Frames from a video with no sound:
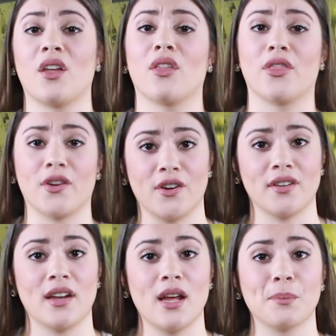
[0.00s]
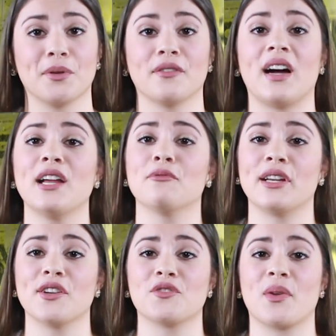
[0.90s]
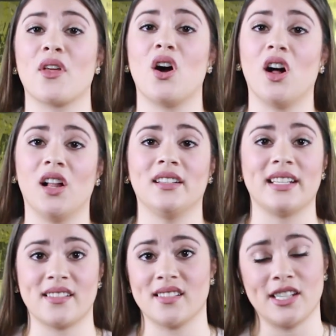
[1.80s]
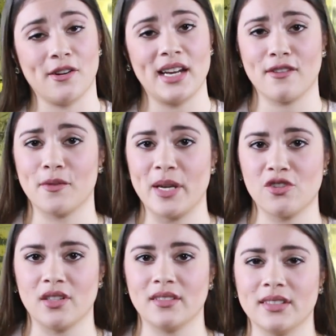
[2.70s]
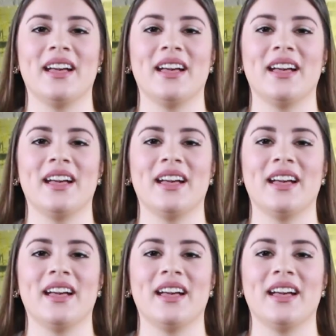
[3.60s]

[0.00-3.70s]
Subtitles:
Third, provide readers with all necessary information.